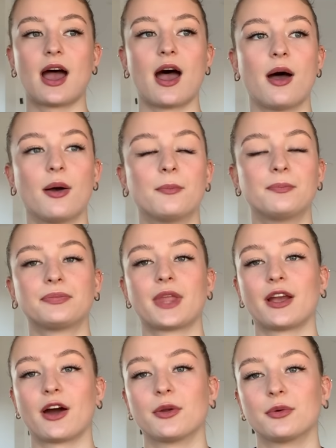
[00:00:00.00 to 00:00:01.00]

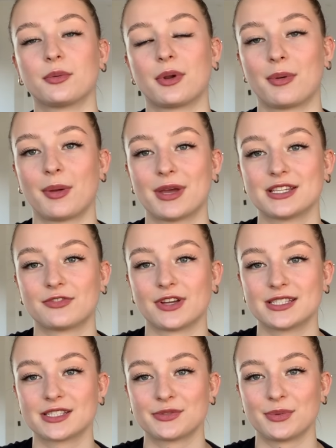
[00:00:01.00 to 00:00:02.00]
I got it with one of my best
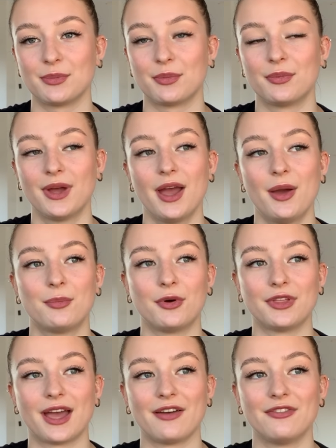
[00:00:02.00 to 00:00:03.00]
friends because we
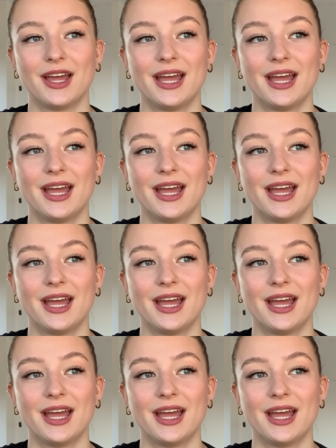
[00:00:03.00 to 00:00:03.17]
both have